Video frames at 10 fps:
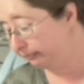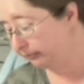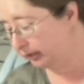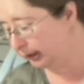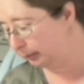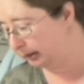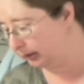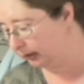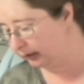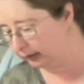Some
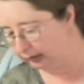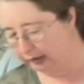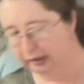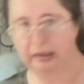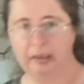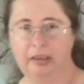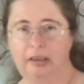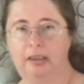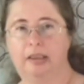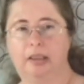sort of
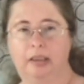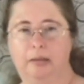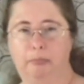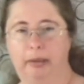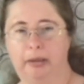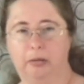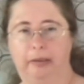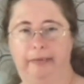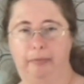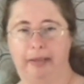
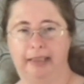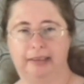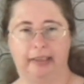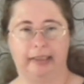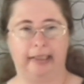microwavy pasta thing.